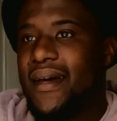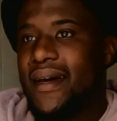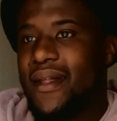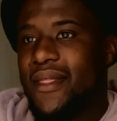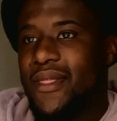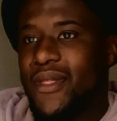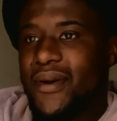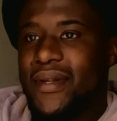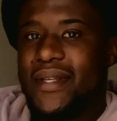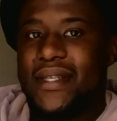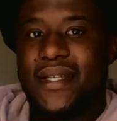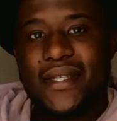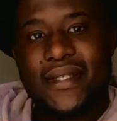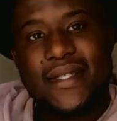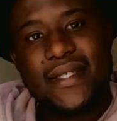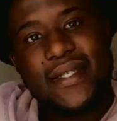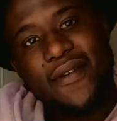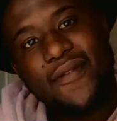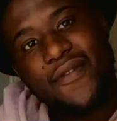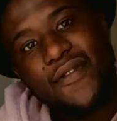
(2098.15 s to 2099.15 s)
I thought this
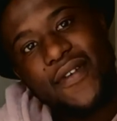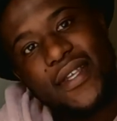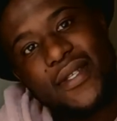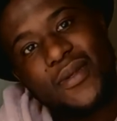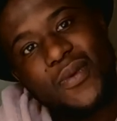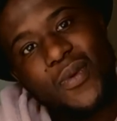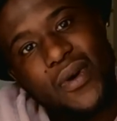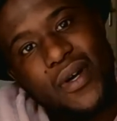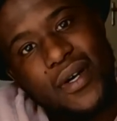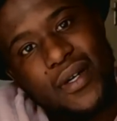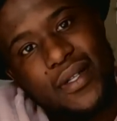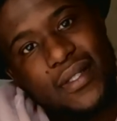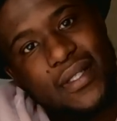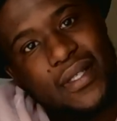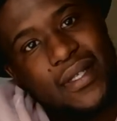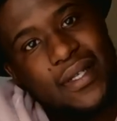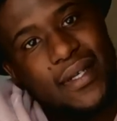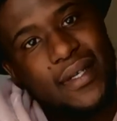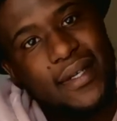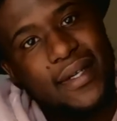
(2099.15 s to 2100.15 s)
is the first world,
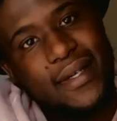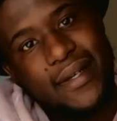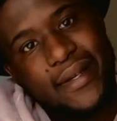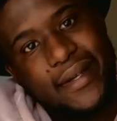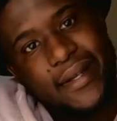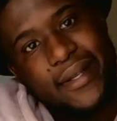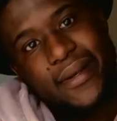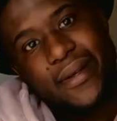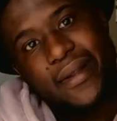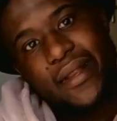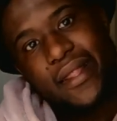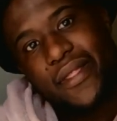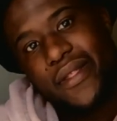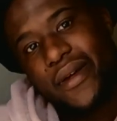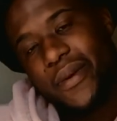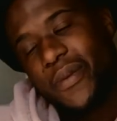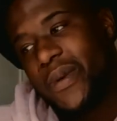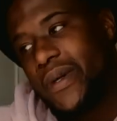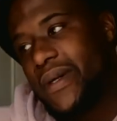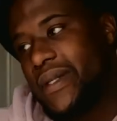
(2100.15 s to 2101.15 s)
not the
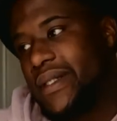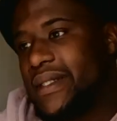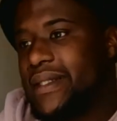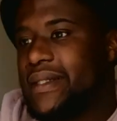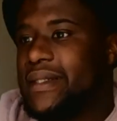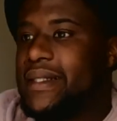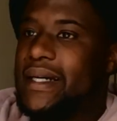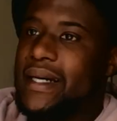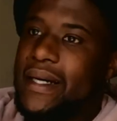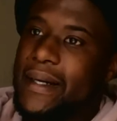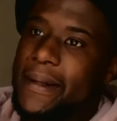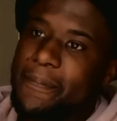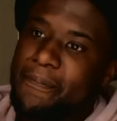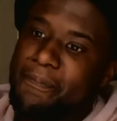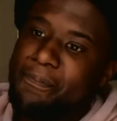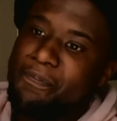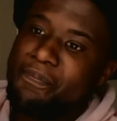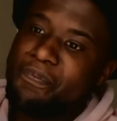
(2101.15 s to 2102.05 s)
third world. But yeah.